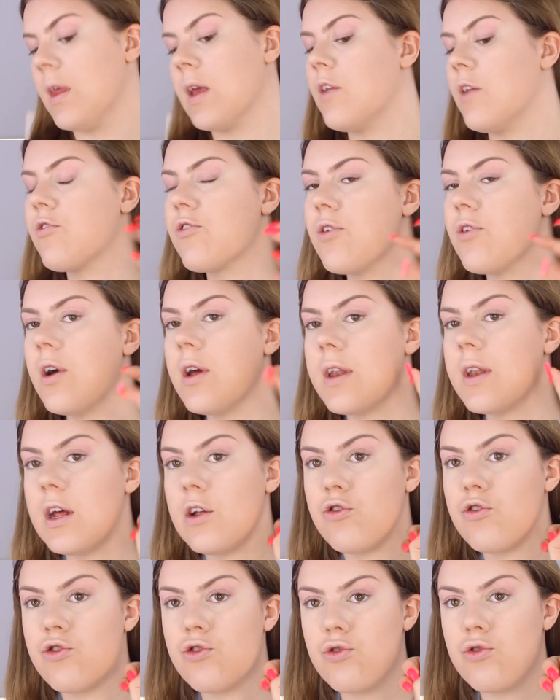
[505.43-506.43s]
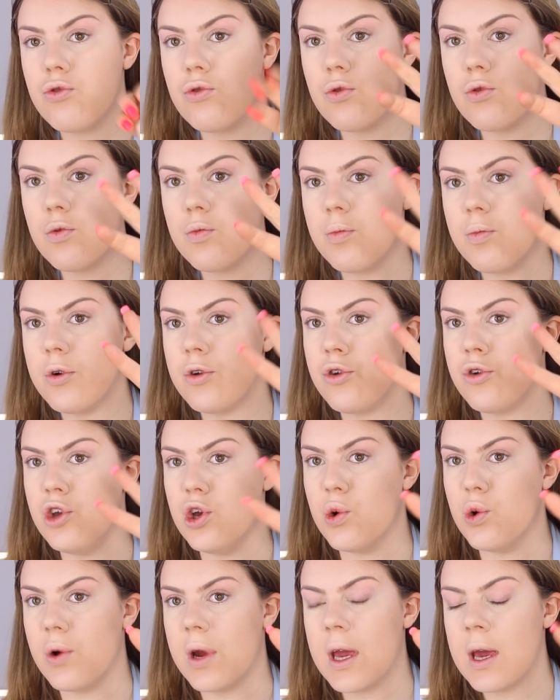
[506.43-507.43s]
It's not that super
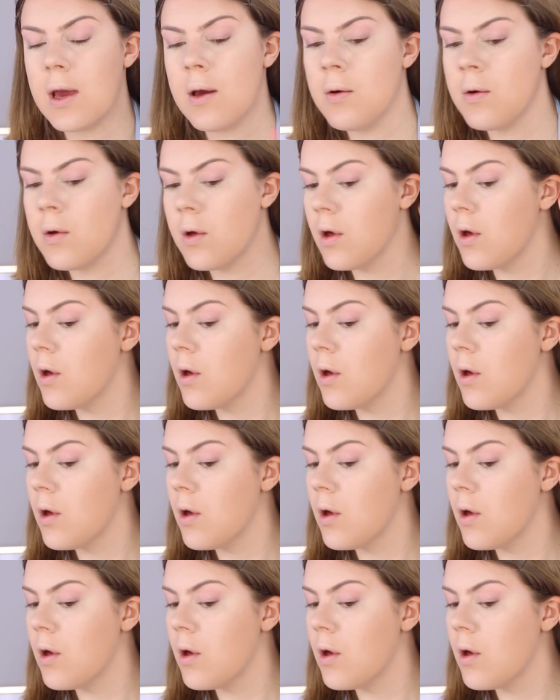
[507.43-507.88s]
dewy,